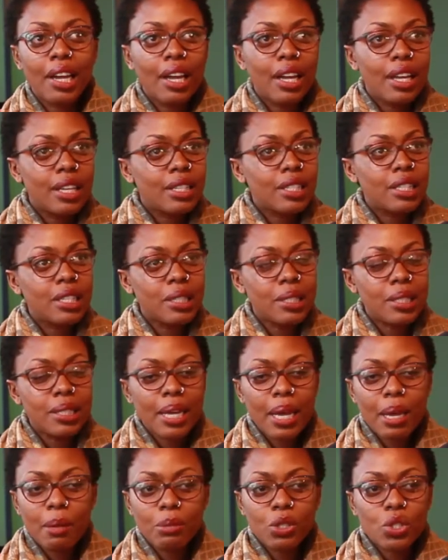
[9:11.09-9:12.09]

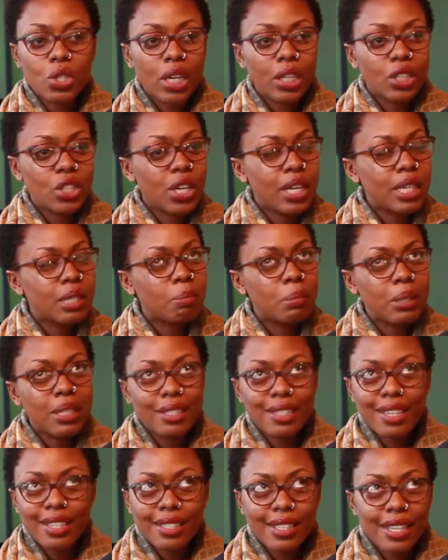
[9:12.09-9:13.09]
systems, structures,
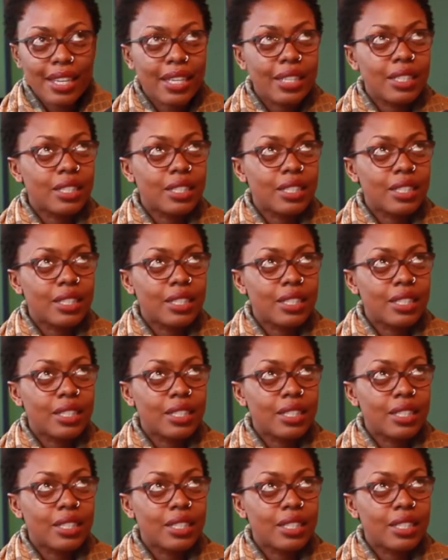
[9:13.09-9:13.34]
businesses,